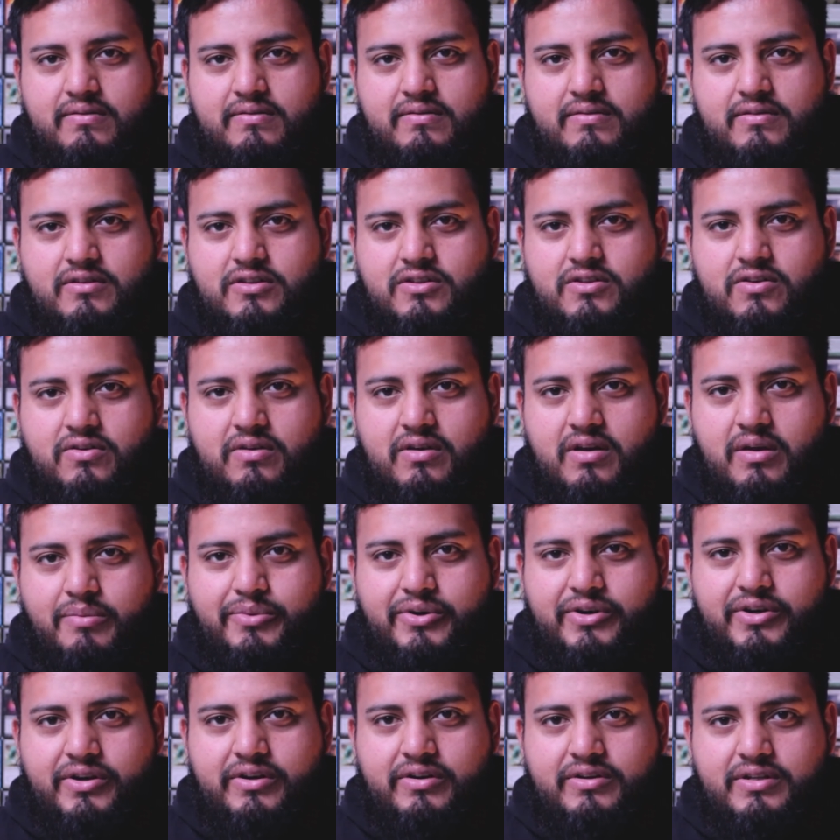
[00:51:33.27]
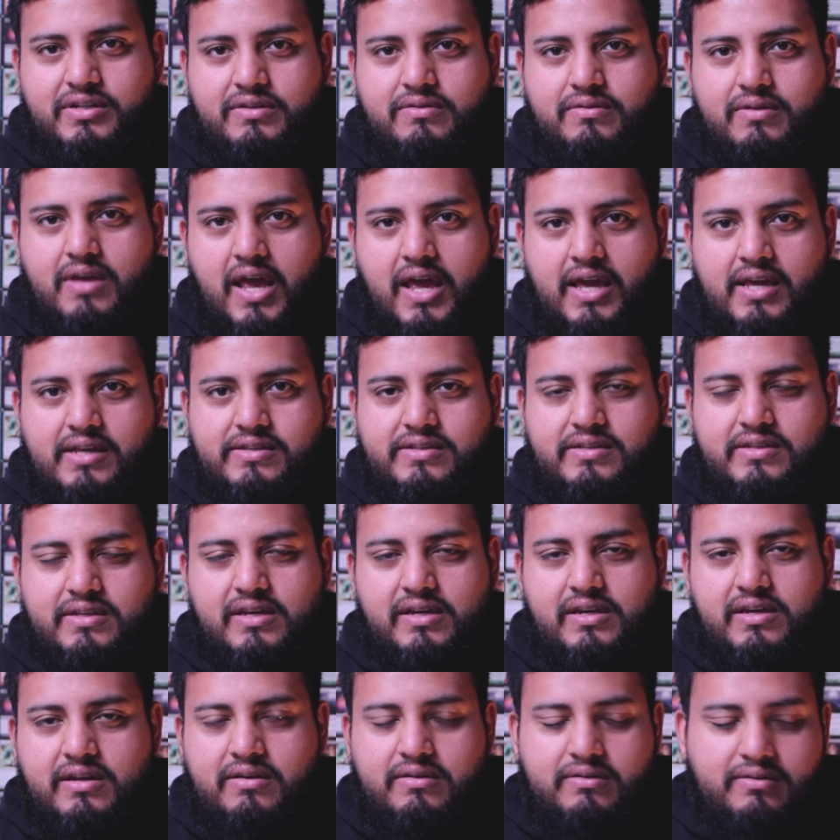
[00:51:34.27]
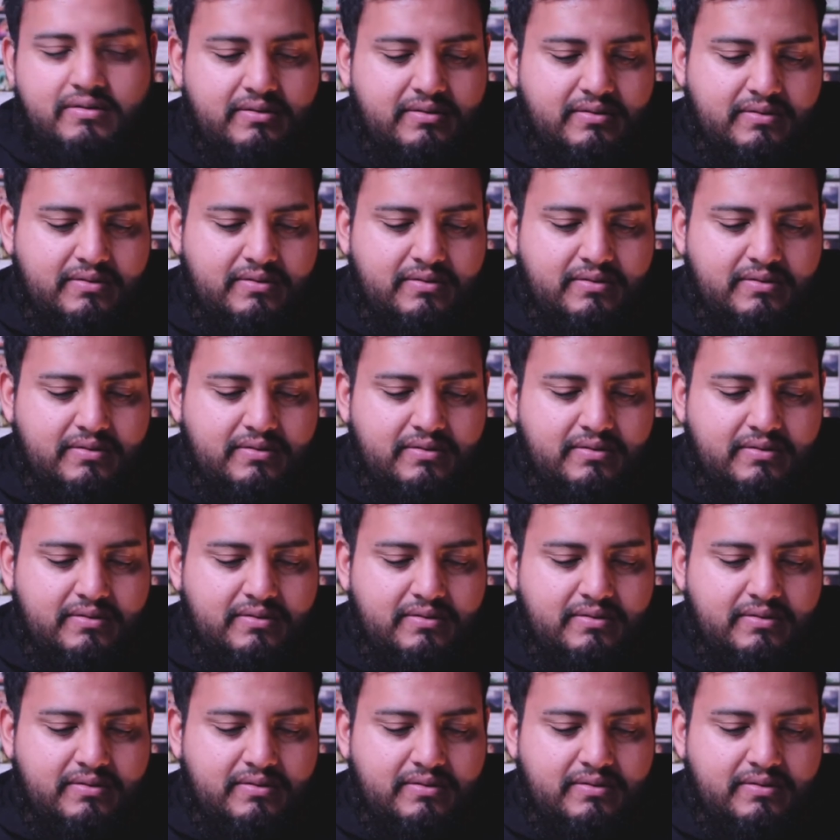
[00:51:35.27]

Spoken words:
a certain number to your AC. And